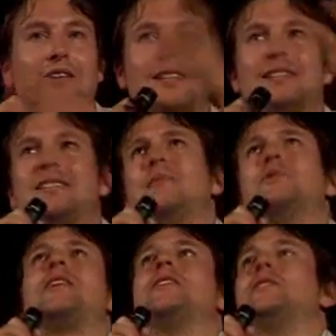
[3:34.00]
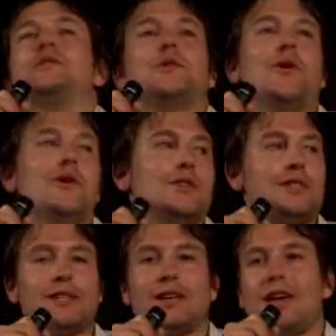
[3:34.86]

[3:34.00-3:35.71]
and these double kind of doors.